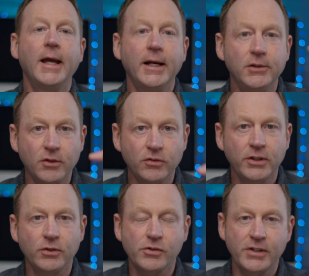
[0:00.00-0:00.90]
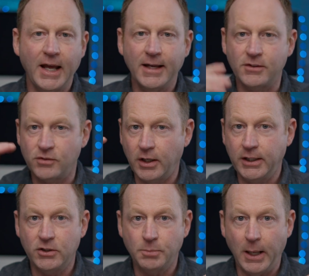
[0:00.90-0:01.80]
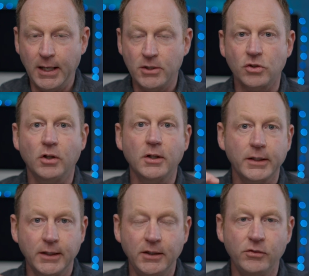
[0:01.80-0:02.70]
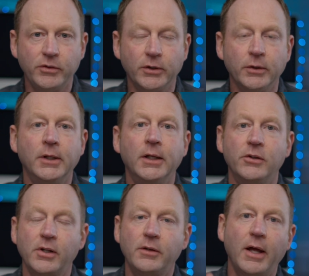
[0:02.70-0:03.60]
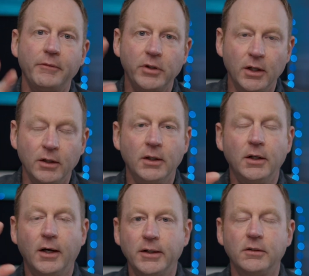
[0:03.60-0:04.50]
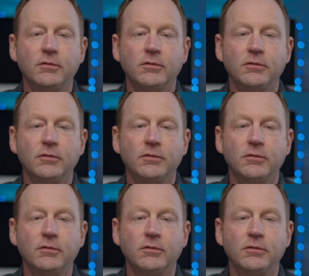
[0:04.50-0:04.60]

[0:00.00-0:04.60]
and you can see your stats on each page a lot easier instead of having to hunt